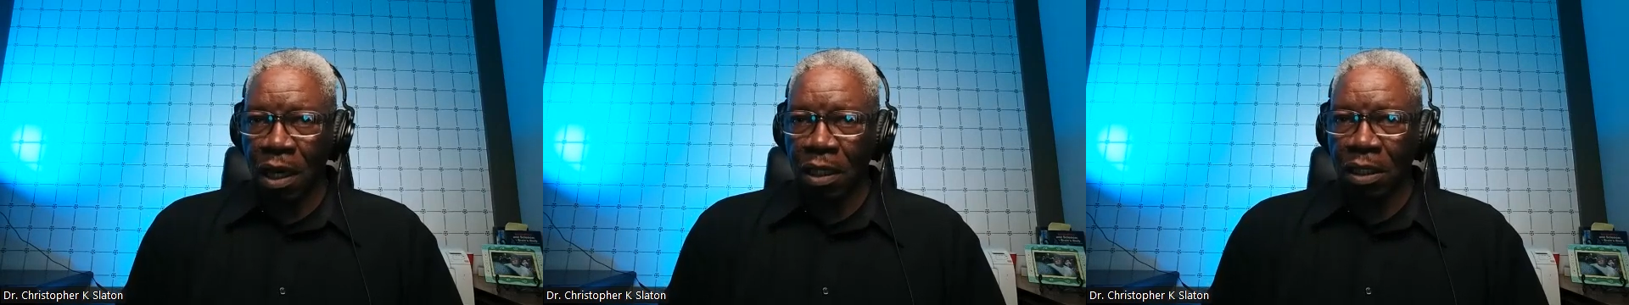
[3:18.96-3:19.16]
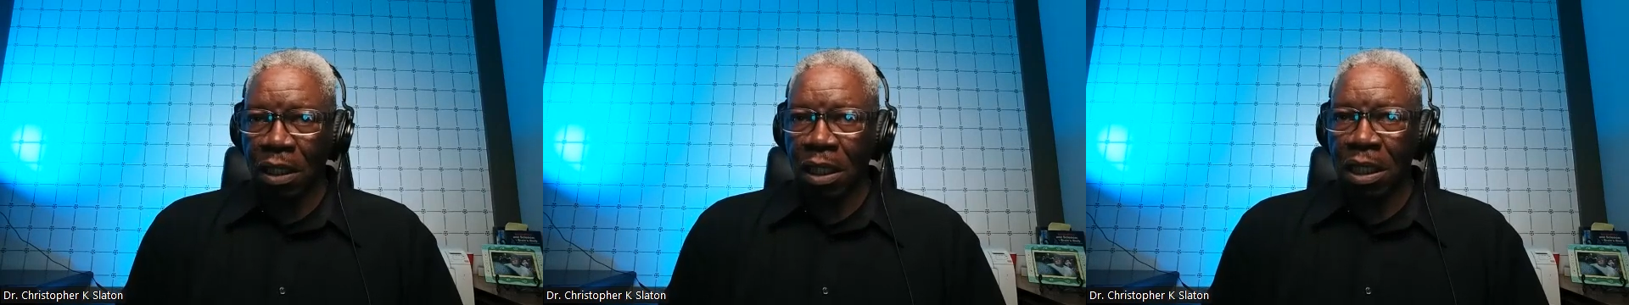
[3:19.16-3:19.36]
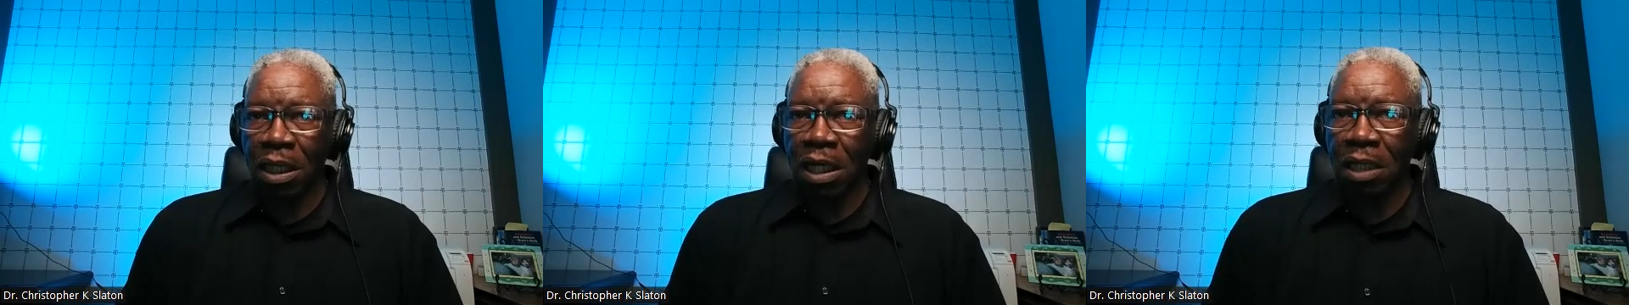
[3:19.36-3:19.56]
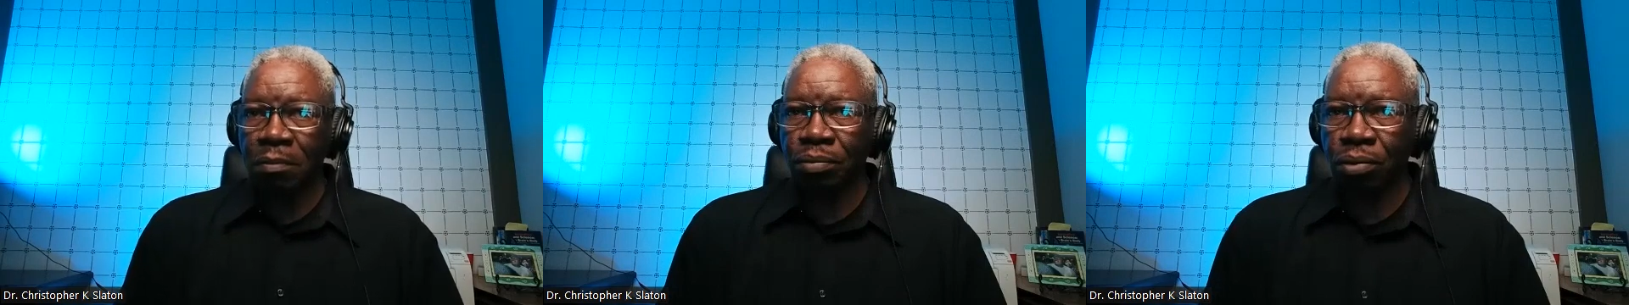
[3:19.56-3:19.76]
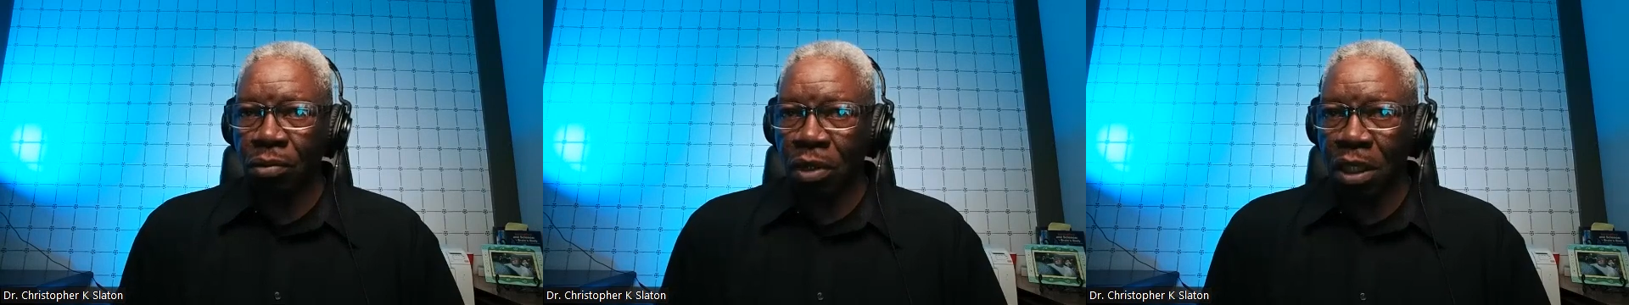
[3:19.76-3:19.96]
right? The
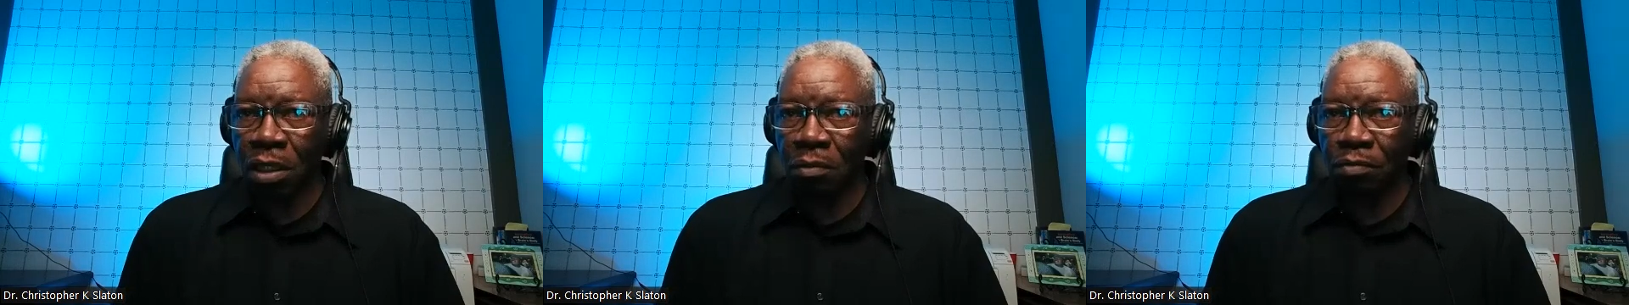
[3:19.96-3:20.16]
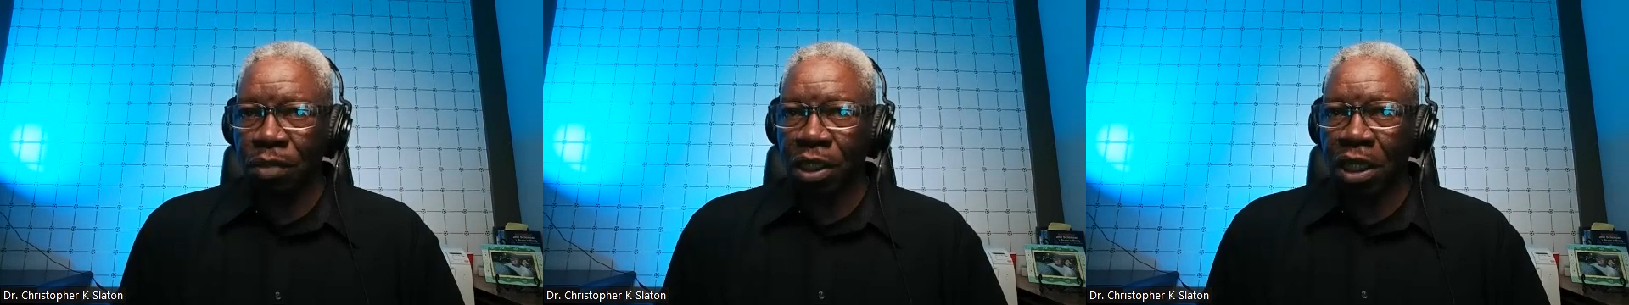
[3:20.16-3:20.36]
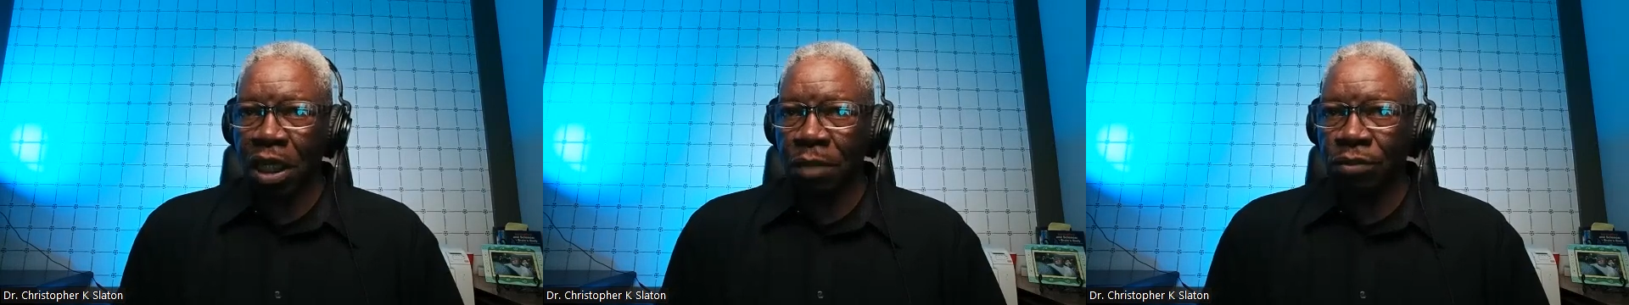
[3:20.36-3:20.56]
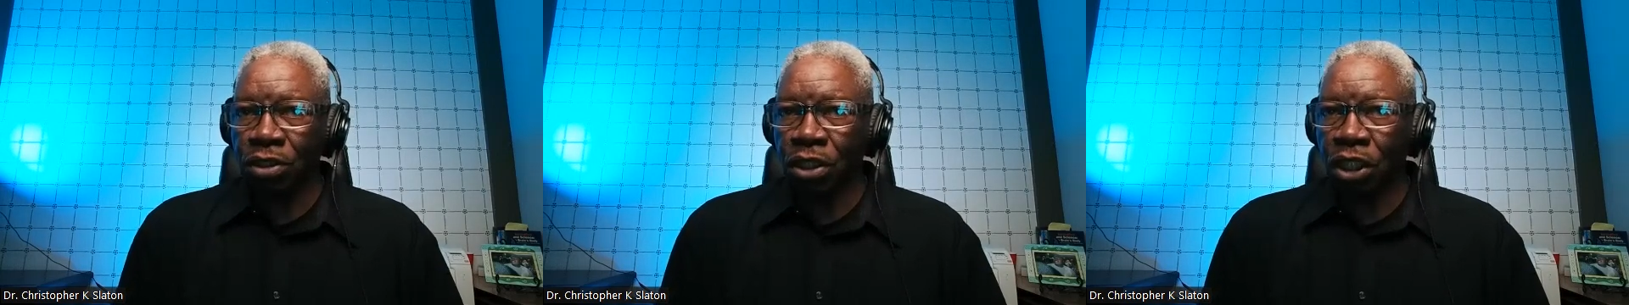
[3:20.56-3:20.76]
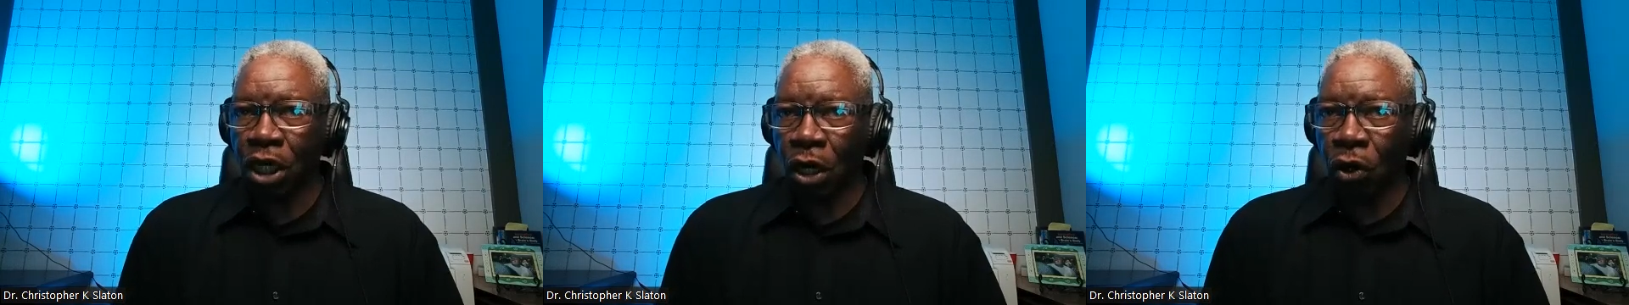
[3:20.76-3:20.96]
end point becomes your